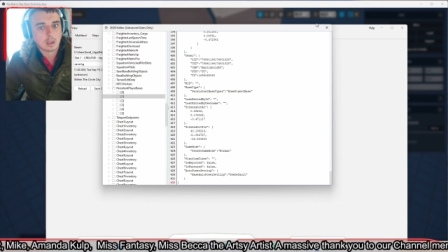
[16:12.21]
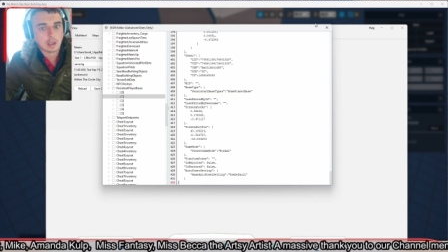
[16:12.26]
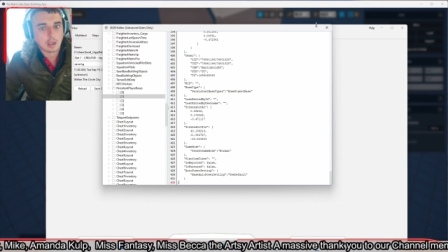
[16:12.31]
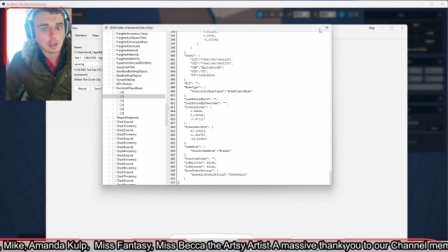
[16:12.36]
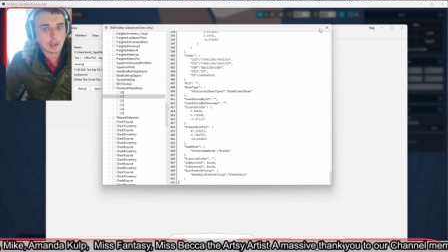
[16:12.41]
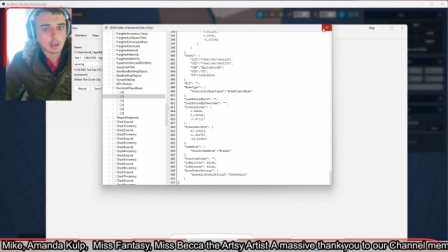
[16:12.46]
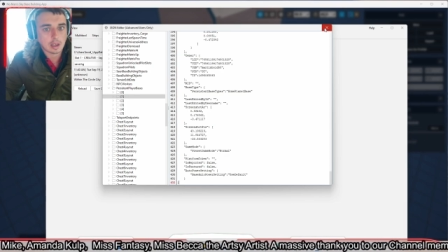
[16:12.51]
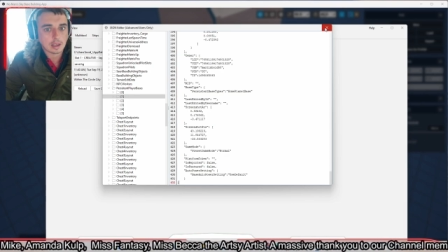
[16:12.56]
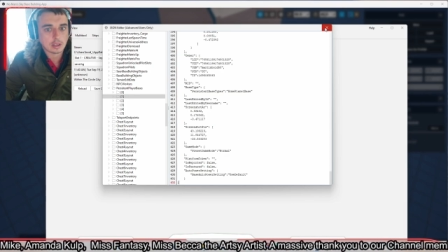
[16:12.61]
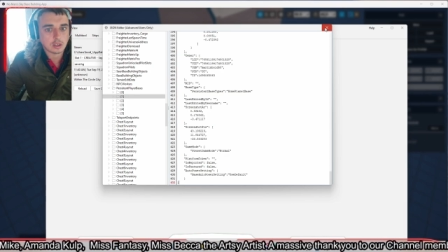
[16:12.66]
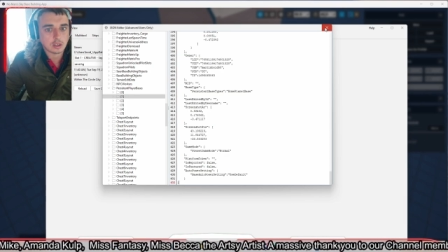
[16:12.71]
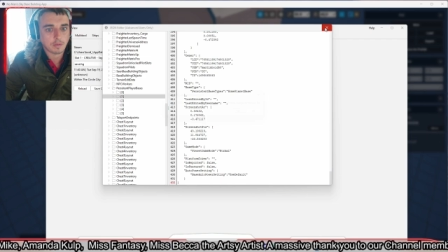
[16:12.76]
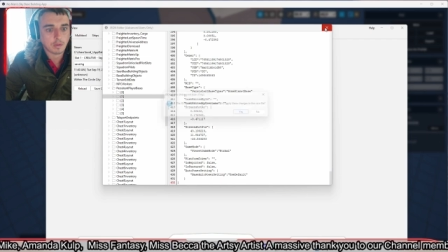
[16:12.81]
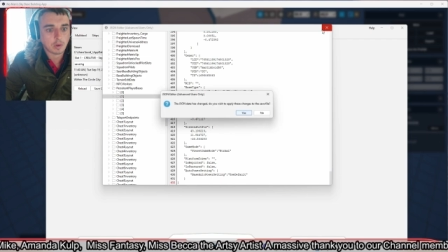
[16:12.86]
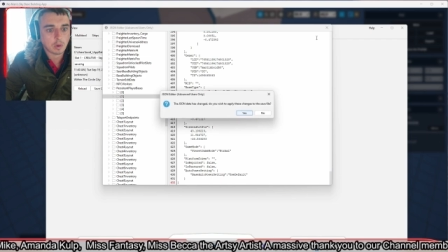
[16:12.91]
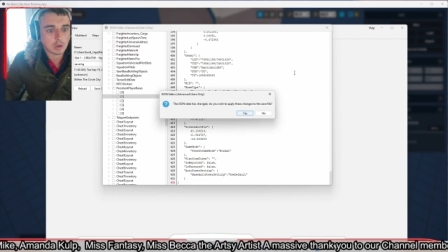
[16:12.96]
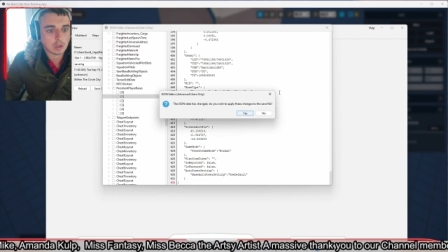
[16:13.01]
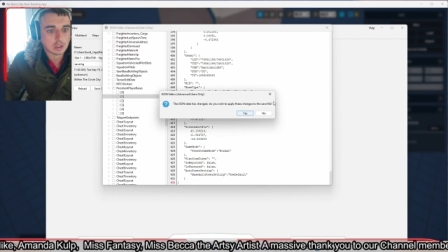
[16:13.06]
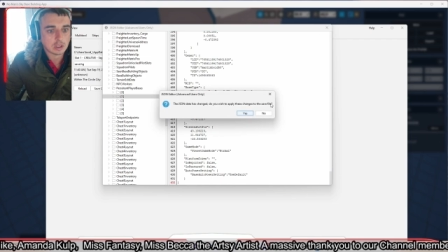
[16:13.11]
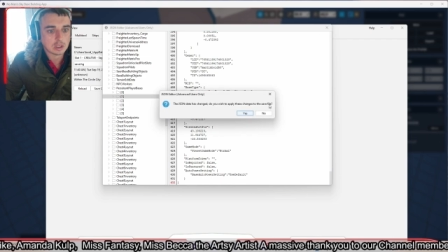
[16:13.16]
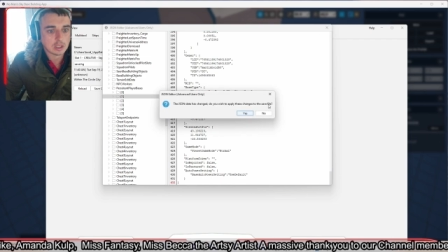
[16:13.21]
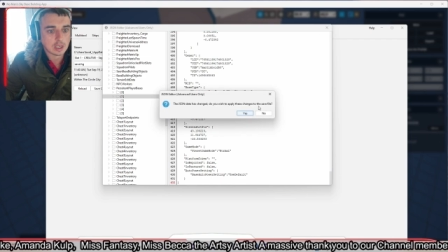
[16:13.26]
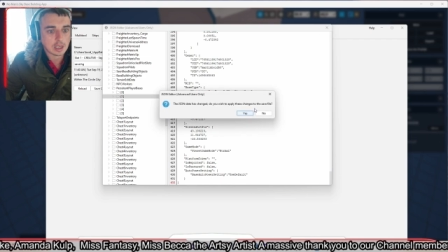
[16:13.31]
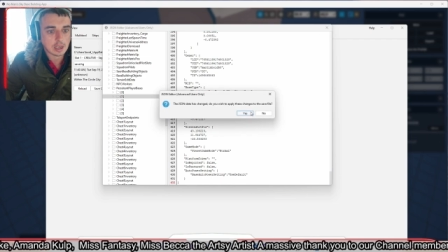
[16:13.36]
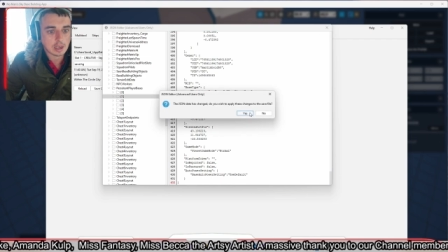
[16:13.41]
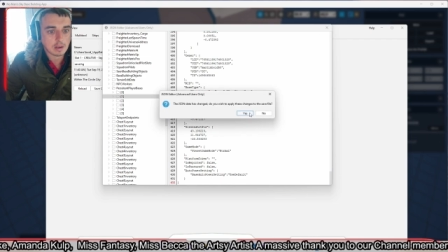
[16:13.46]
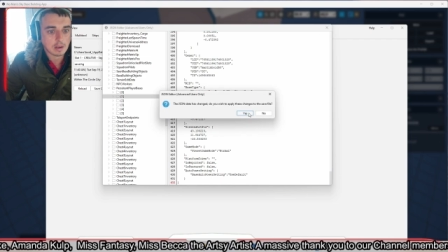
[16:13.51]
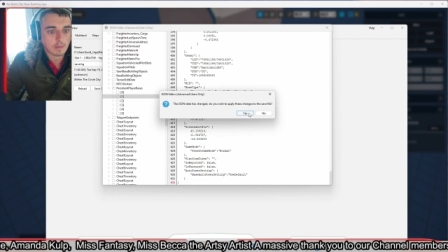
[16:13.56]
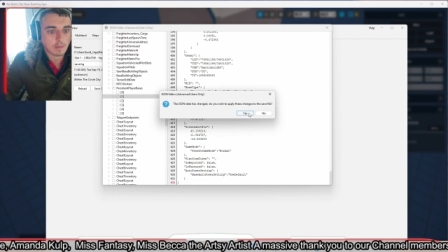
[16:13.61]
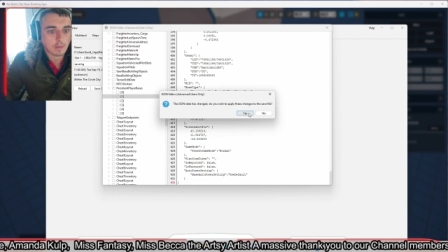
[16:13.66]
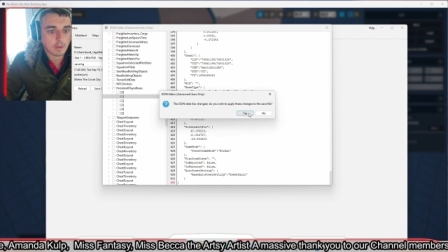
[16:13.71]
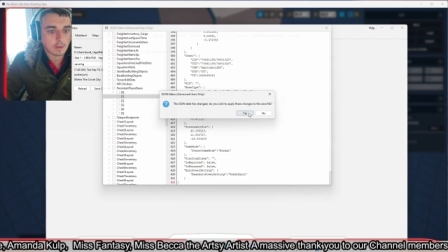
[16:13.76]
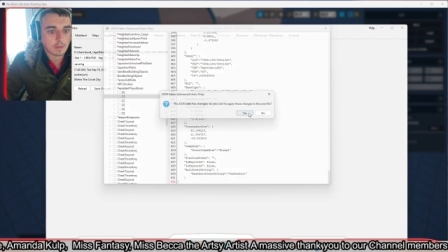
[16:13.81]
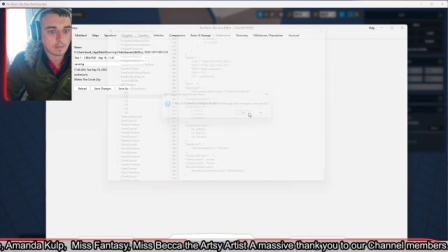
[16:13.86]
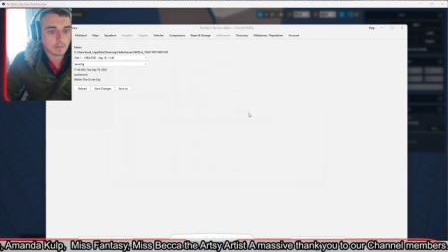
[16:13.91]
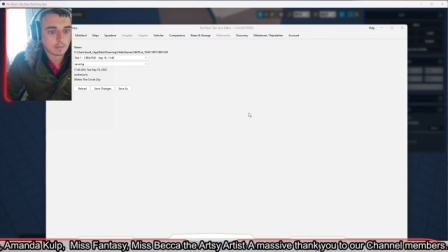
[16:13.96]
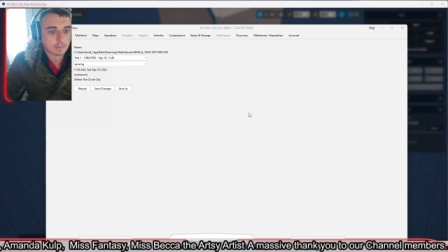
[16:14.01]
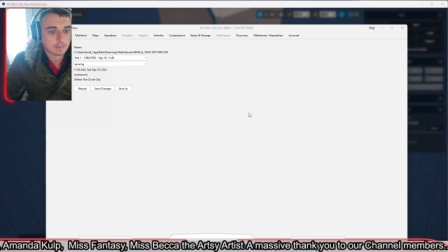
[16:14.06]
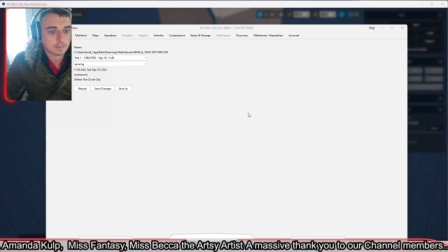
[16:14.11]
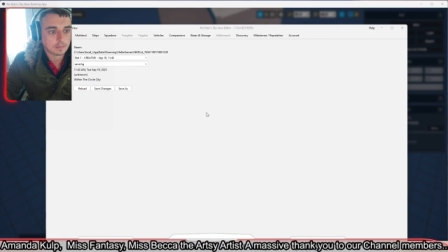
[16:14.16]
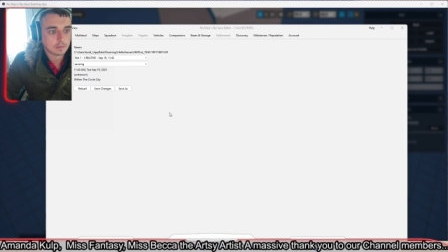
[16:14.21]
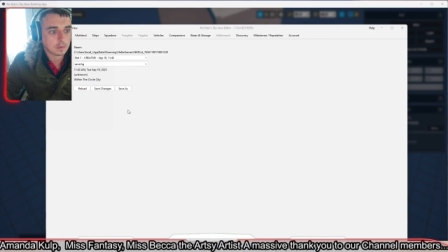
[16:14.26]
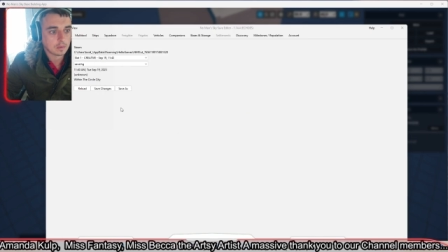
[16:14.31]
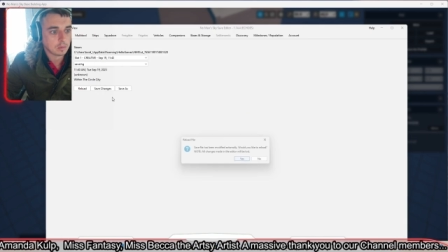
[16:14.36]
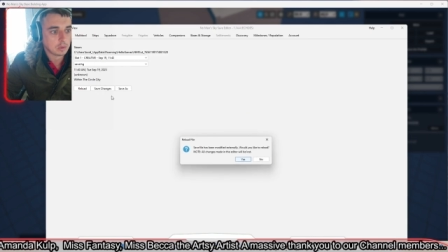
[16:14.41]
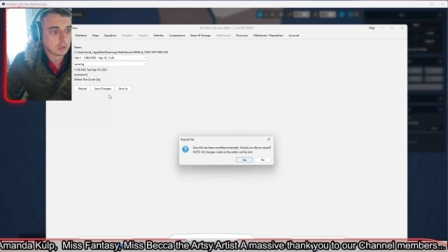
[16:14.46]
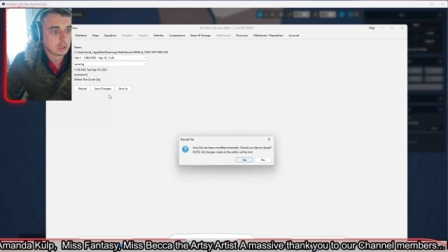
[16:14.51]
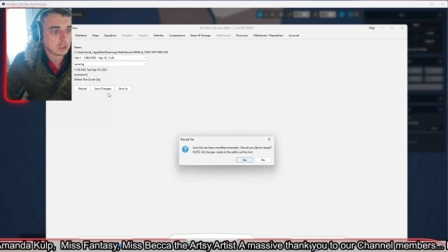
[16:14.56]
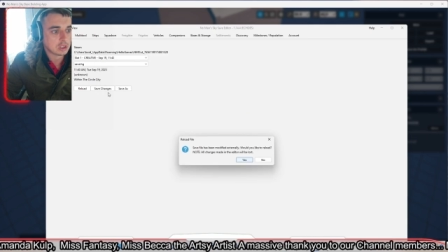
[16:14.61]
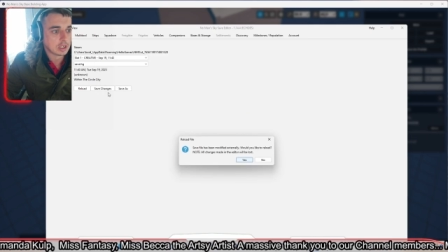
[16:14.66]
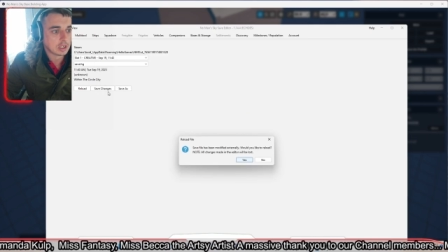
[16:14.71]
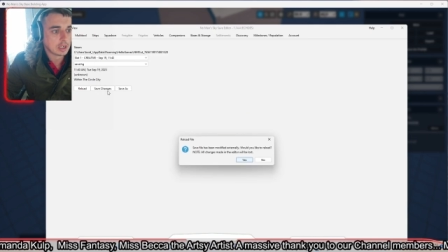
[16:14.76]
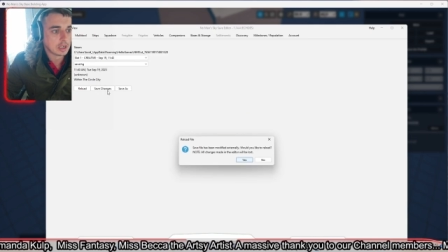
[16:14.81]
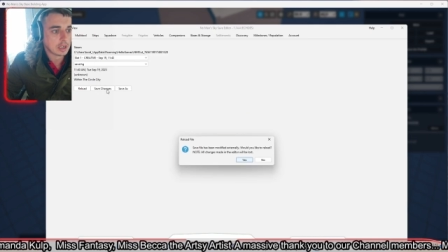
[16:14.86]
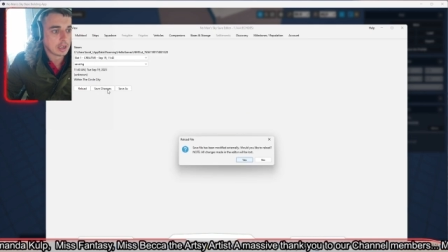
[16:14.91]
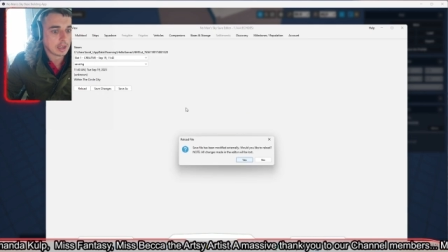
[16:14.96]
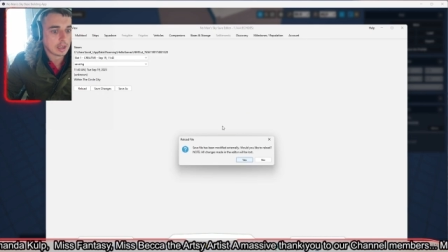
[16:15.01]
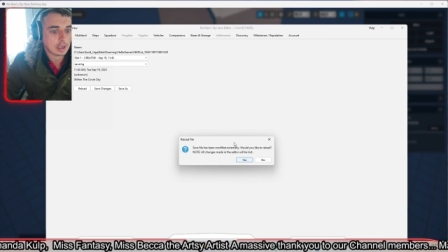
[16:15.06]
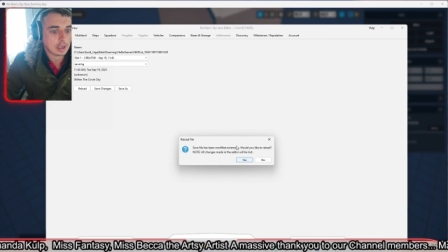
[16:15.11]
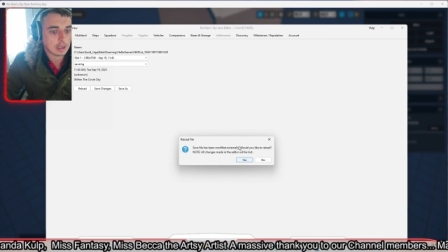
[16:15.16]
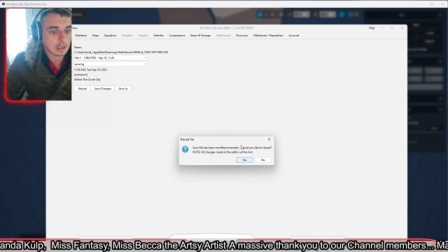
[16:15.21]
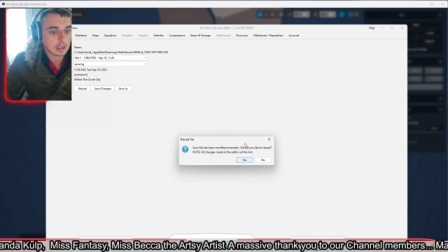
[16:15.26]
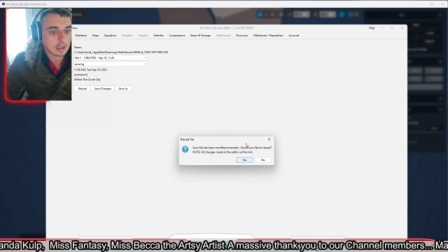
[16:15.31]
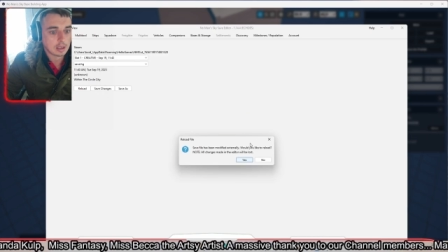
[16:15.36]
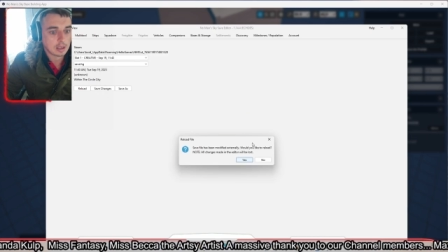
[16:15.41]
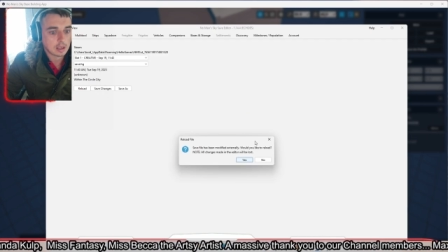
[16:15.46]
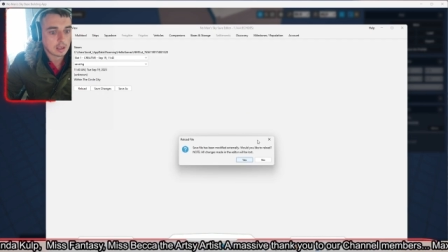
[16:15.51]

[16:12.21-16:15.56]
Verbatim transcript: it'll ask if you want to save, which say yeah. Uh,